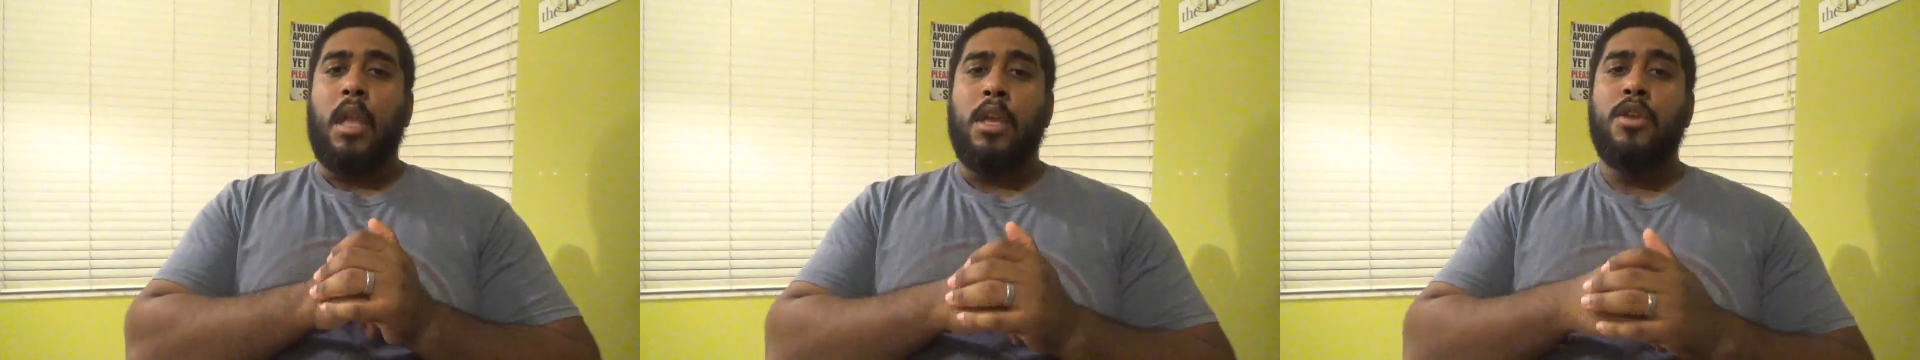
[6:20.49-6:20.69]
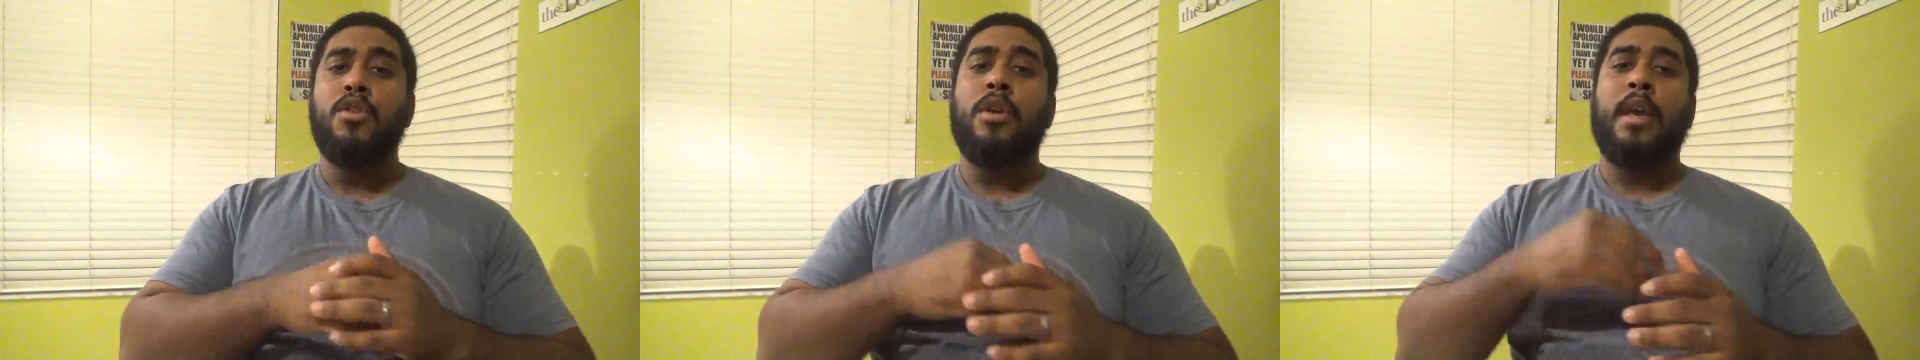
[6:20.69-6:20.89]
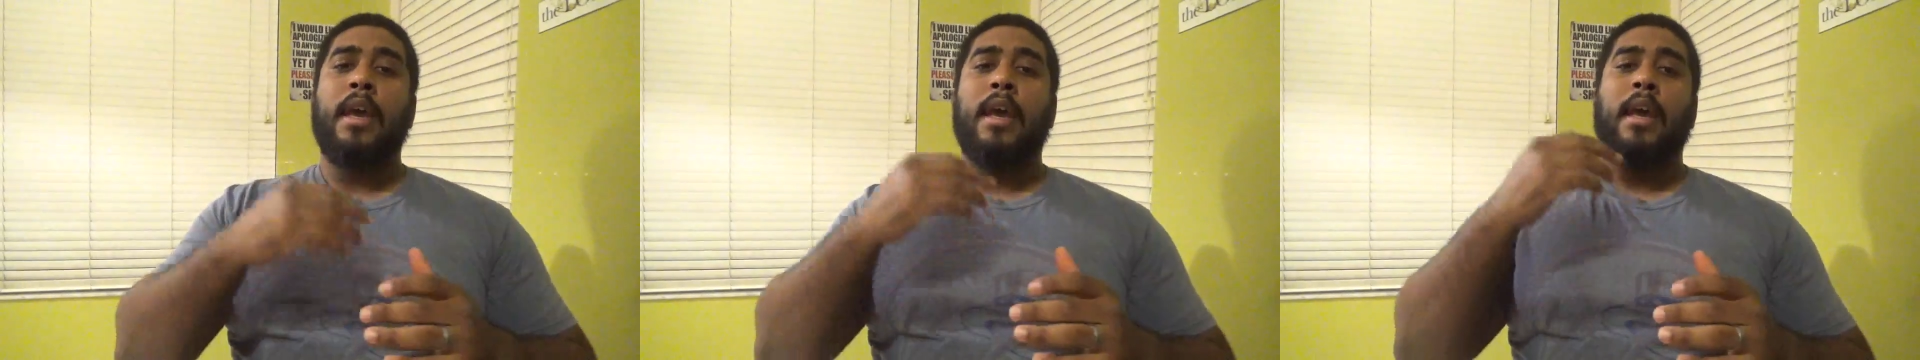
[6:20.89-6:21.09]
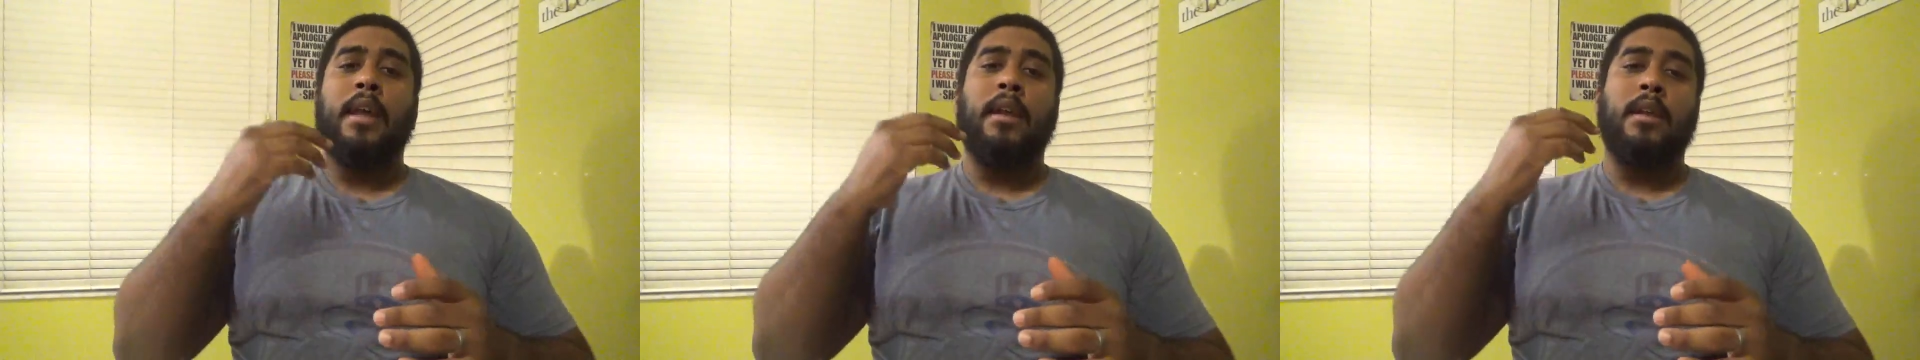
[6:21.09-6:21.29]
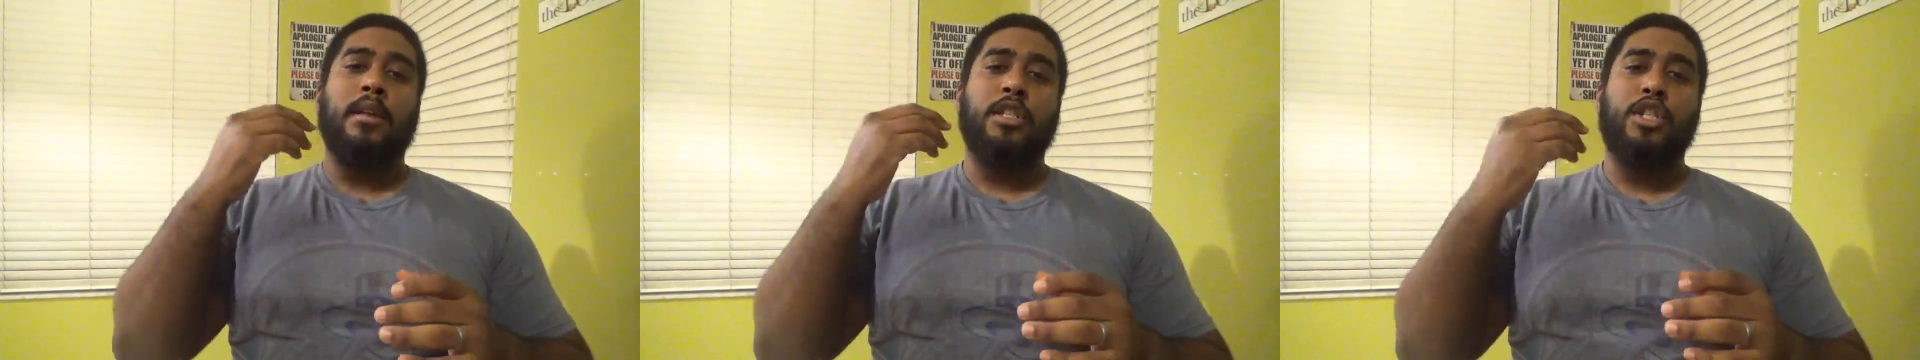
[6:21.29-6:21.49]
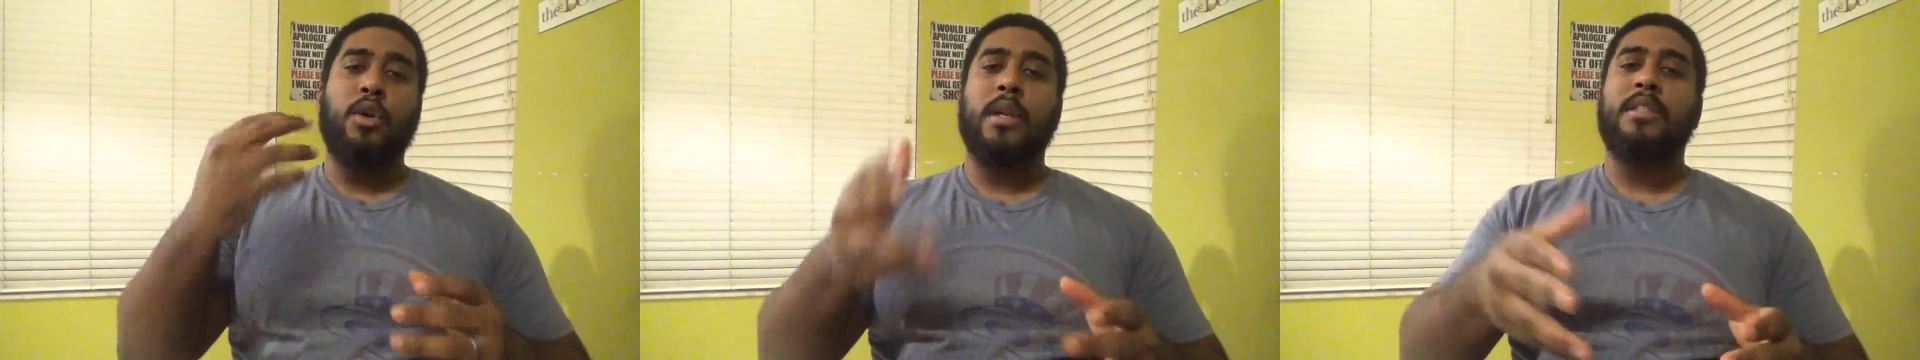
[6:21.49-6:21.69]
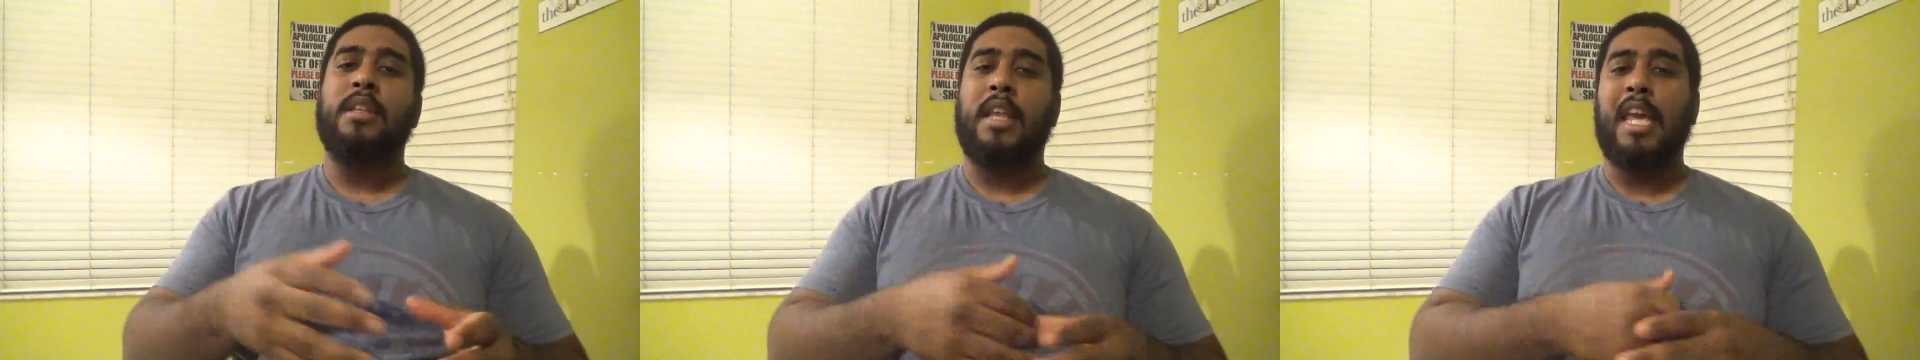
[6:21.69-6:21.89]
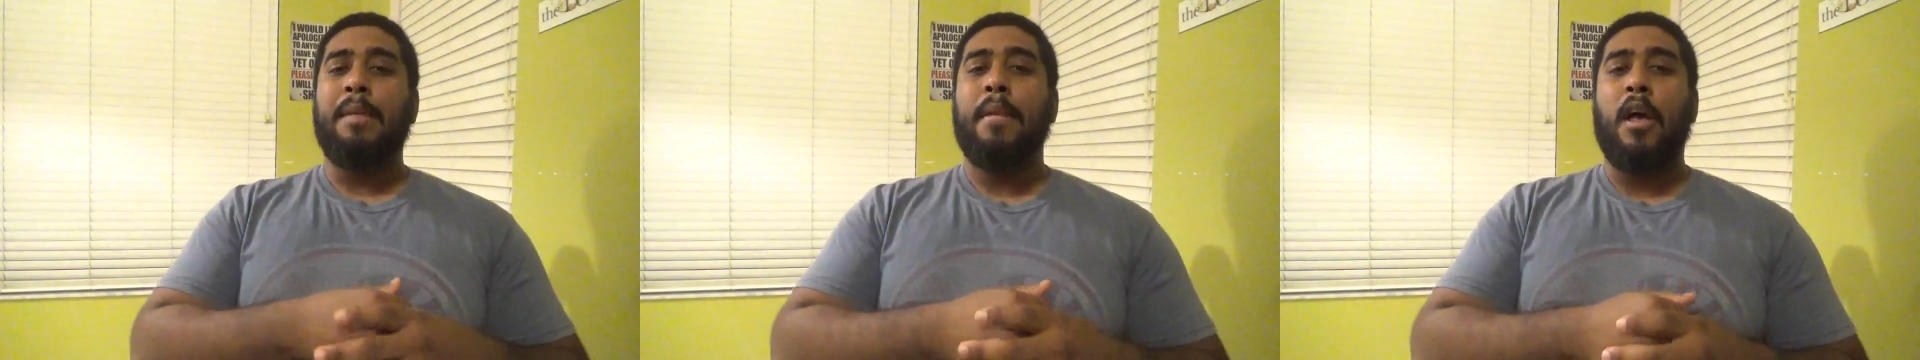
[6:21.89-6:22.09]
You can shoot us
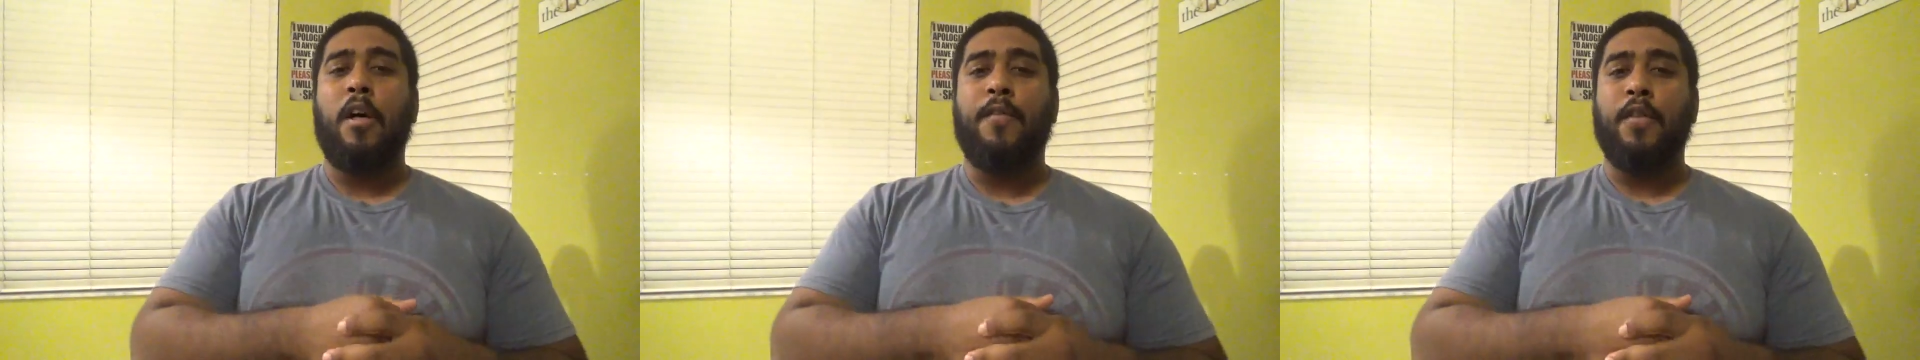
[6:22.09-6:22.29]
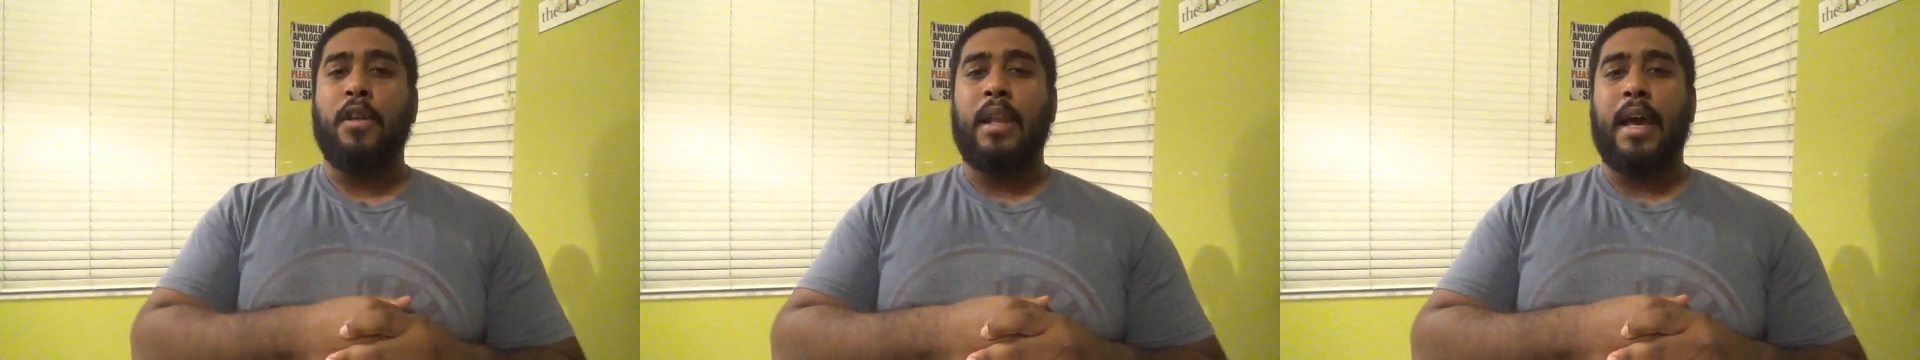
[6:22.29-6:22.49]
an email if you'd